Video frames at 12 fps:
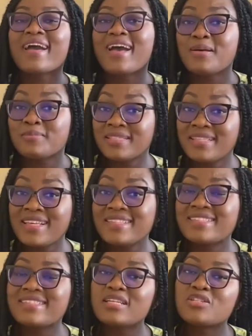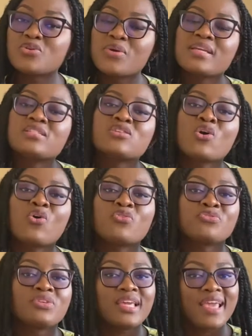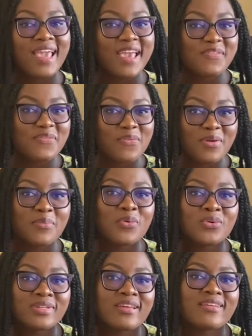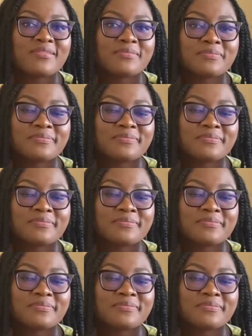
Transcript: Ramses drinks coffee every morning.